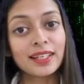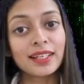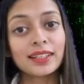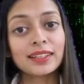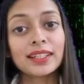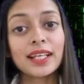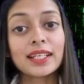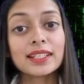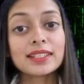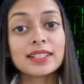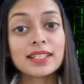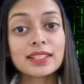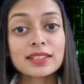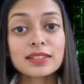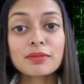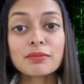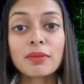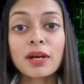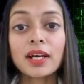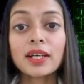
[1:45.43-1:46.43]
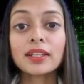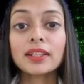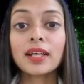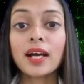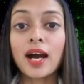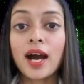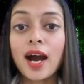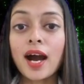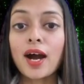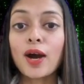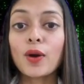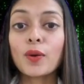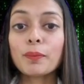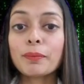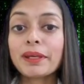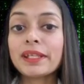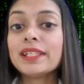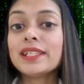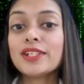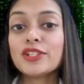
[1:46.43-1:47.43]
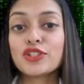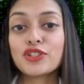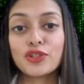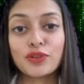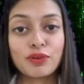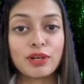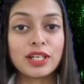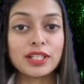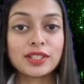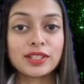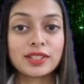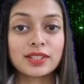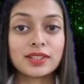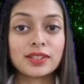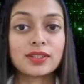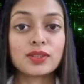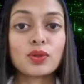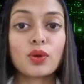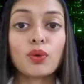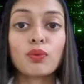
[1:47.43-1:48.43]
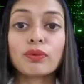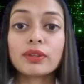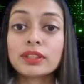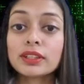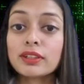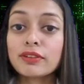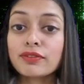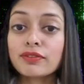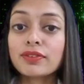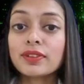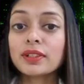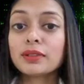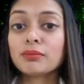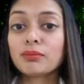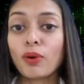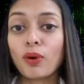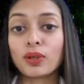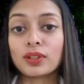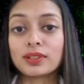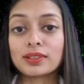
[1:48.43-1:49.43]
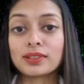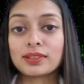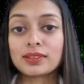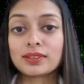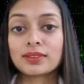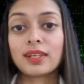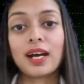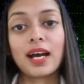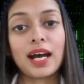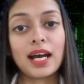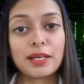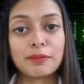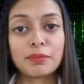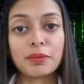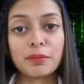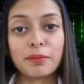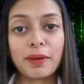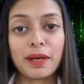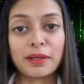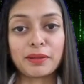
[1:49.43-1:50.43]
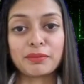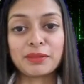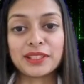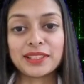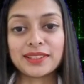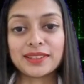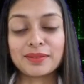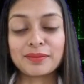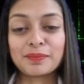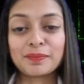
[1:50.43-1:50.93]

that determine how many iterations over different models, hyperparameter.